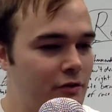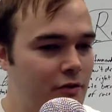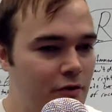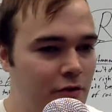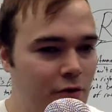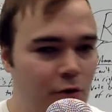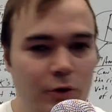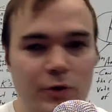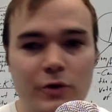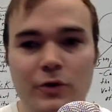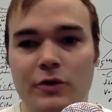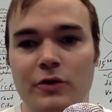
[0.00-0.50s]

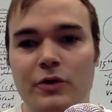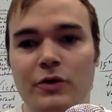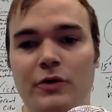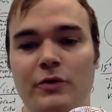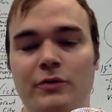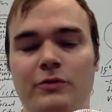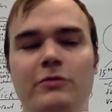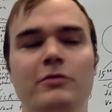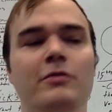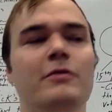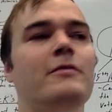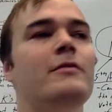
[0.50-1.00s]
Go to your
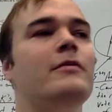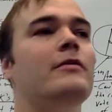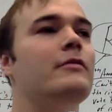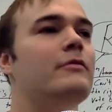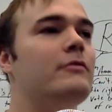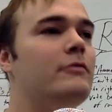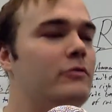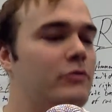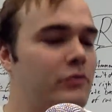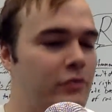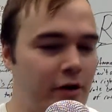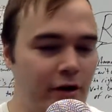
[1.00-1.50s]
notes.
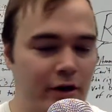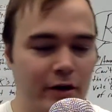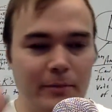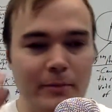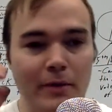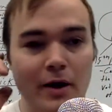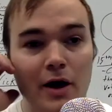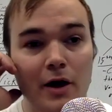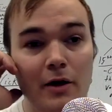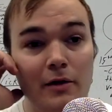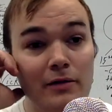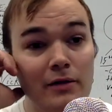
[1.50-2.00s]
Check them
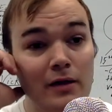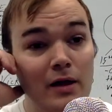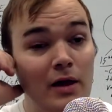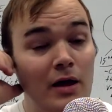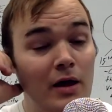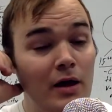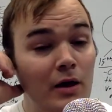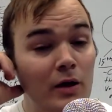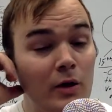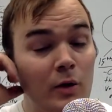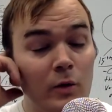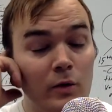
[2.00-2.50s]
out.
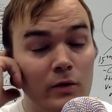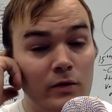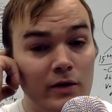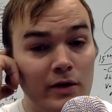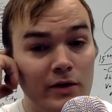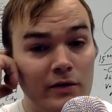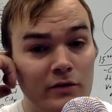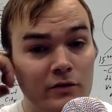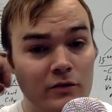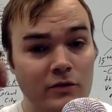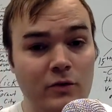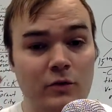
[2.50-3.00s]
Go to
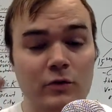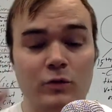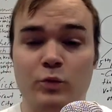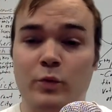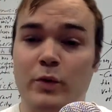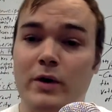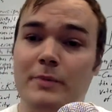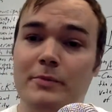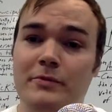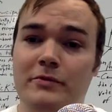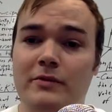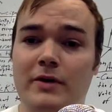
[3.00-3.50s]
Dr. Stoll's
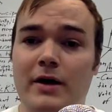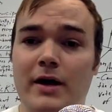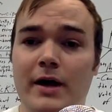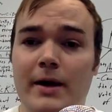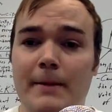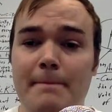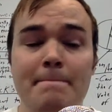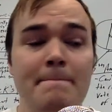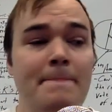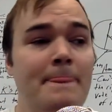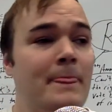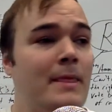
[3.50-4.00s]

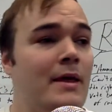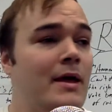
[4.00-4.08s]
website.